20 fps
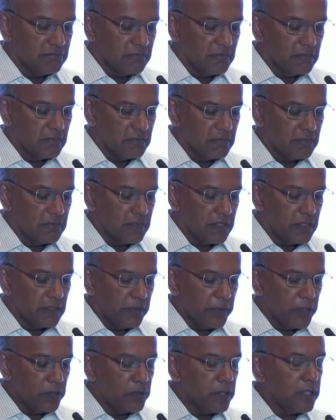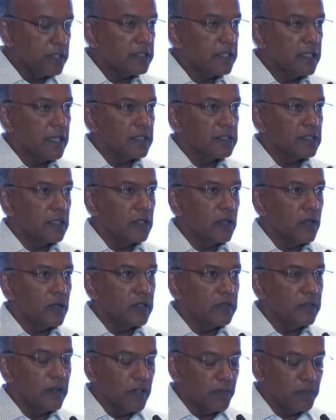the example of international
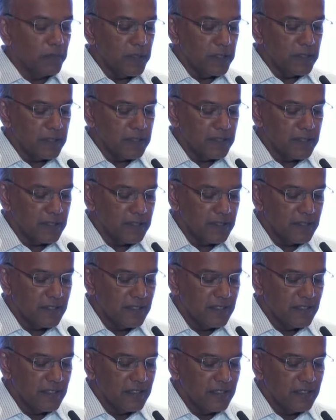law at work.